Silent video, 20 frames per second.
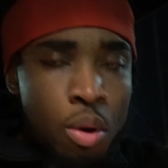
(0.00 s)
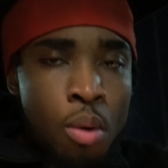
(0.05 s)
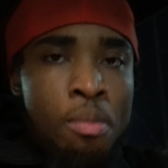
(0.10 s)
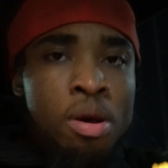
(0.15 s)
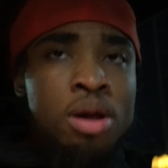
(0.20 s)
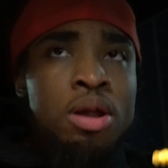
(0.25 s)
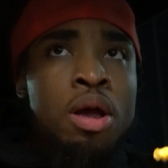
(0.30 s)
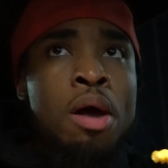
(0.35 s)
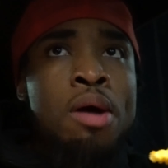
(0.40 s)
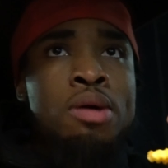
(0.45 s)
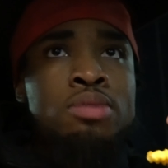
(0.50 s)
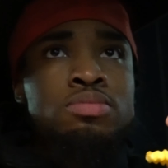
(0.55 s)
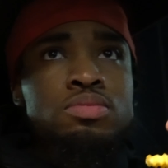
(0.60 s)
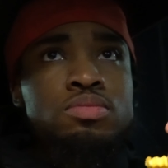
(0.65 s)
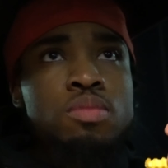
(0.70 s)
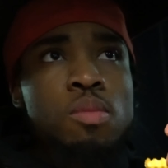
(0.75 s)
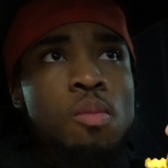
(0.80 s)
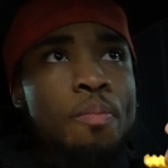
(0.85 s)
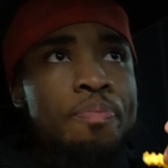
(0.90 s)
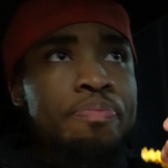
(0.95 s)
But y'all,
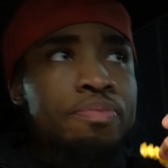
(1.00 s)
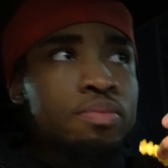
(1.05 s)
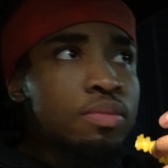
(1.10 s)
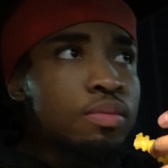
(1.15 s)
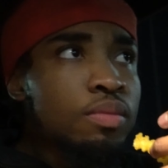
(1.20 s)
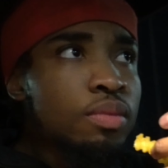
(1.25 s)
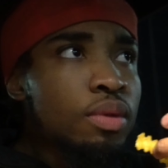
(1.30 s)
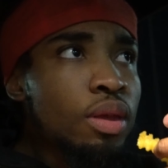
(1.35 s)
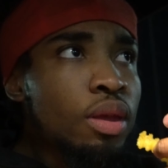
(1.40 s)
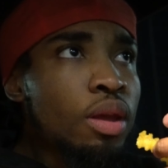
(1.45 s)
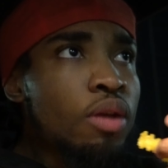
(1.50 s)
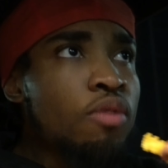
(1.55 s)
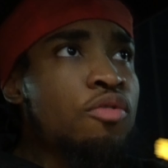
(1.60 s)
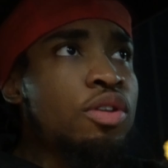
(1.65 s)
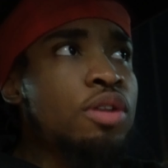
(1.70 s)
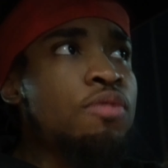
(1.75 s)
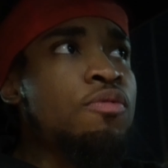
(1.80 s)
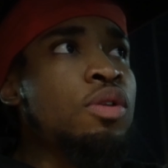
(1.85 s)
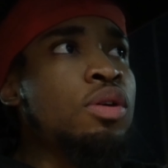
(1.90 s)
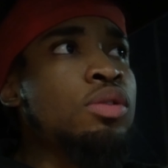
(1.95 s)
for
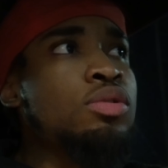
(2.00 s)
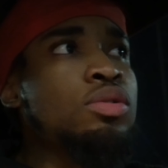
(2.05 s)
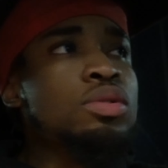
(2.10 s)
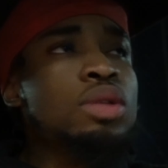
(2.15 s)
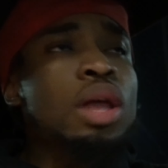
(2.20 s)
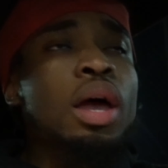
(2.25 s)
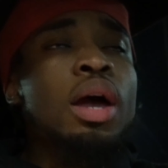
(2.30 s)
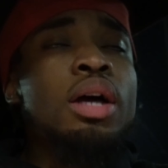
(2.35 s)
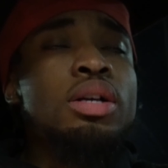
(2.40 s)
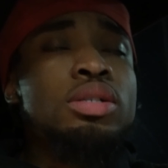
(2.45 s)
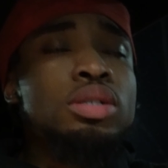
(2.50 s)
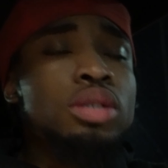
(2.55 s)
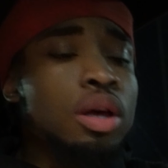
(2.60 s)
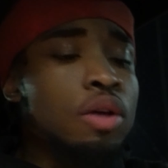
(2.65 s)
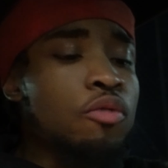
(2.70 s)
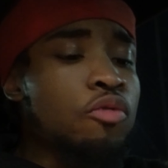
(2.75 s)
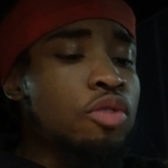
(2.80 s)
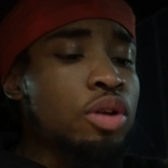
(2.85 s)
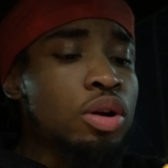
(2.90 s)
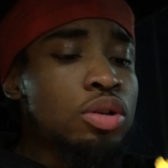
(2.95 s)
the folks, like I
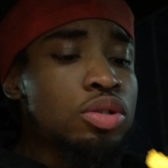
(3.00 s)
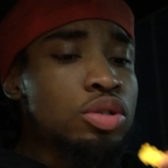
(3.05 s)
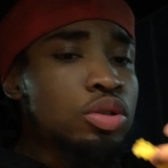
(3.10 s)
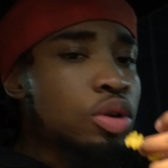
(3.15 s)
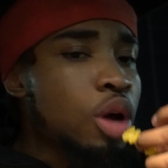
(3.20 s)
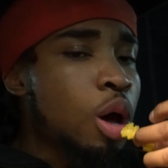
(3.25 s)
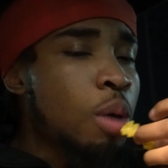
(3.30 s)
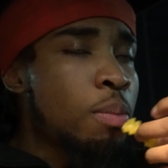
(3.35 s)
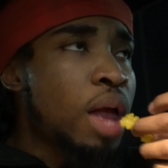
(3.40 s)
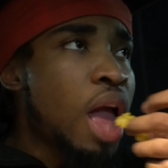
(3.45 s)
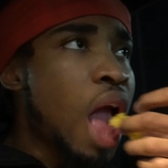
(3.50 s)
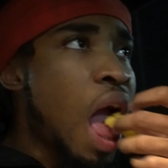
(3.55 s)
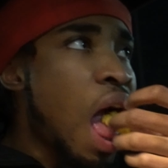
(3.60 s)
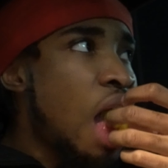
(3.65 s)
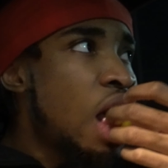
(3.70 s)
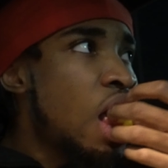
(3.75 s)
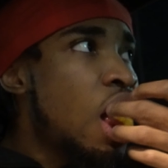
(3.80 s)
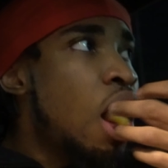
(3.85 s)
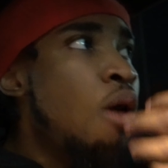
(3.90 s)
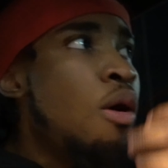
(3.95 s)
said, for those who know me,
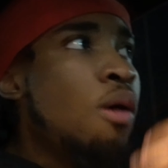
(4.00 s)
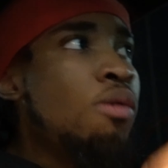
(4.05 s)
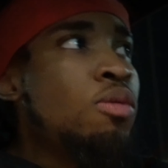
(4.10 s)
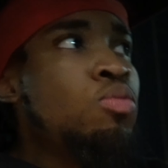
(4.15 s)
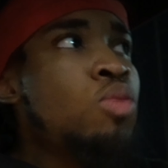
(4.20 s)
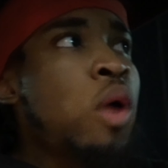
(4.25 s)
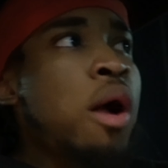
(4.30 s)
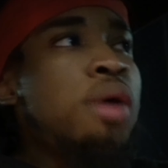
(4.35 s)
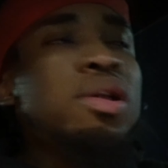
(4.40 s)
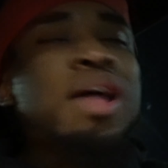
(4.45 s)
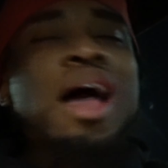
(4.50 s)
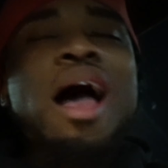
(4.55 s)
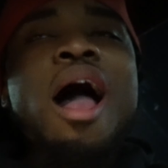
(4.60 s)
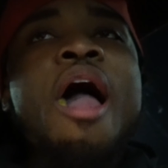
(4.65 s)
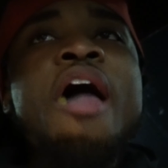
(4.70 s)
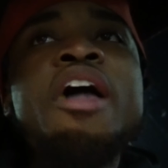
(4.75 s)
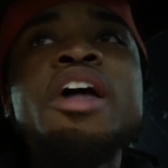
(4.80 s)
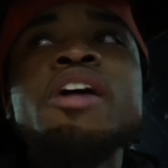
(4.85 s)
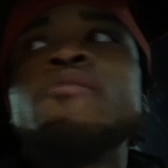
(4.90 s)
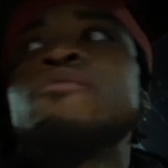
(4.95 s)
I
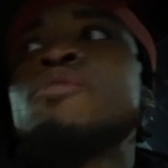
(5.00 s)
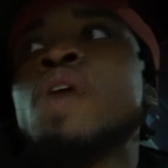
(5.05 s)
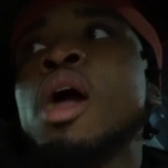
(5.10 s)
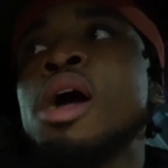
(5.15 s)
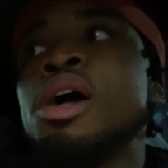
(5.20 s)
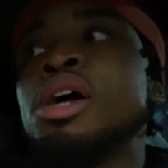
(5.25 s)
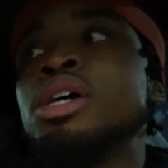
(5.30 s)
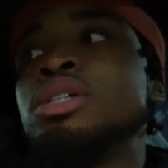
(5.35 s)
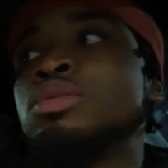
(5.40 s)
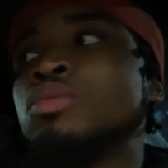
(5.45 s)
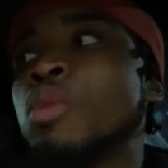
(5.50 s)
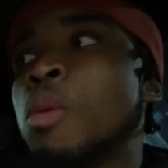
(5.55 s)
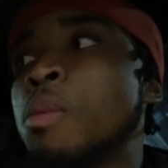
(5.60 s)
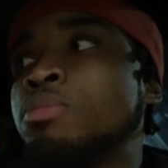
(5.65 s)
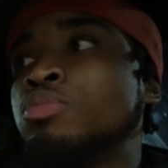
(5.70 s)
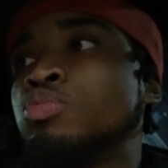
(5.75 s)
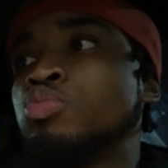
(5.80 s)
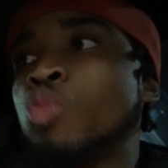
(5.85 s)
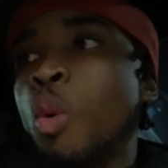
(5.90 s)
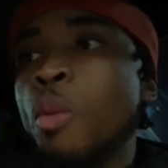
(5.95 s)
hate fries.
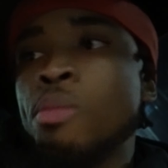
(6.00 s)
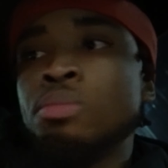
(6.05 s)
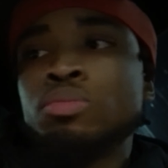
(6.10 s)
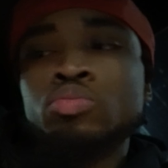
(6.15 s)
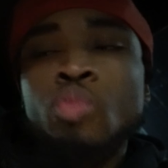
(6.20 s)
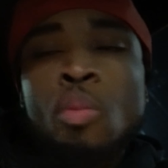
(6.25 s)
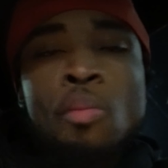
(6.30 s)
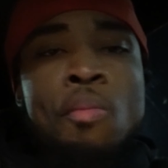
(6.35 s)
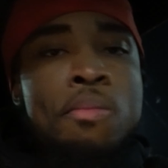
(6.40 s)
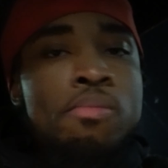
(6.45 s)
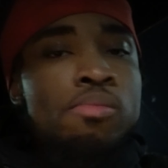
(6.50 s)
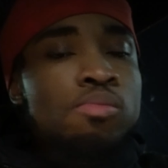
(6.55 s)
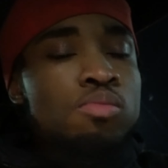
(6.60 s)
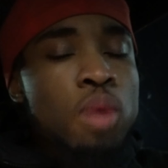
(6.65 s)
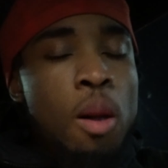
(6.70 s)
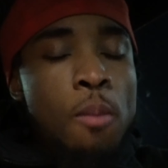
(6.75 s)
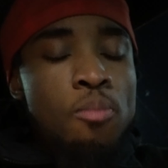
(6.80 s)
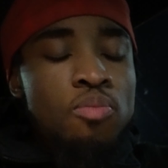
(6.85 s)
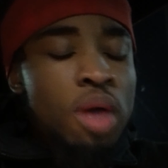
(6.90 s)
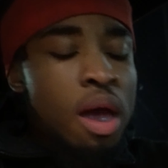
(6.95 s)

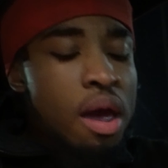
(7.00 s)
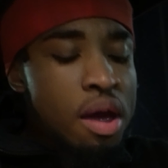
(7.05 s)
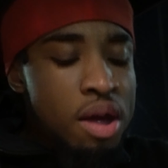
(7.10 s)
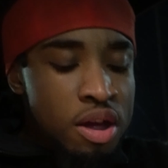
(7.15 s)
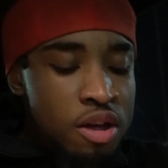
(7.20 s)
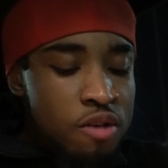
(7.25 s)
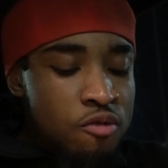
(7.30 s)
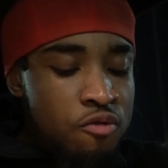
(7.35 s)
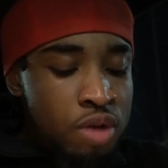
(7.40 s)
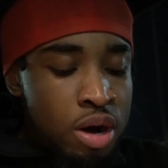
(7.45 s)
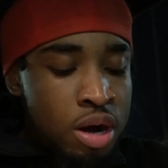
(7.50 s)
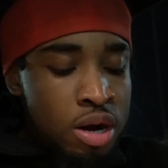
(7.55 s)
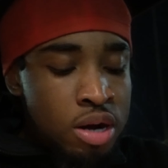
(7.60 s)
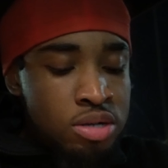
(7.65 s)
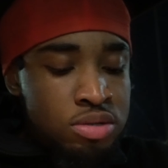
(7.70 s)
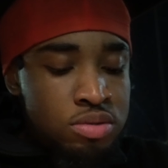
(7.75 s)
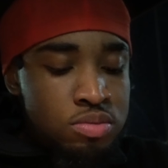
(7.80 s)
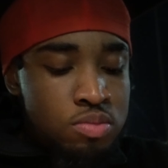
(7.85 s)
I hate fries.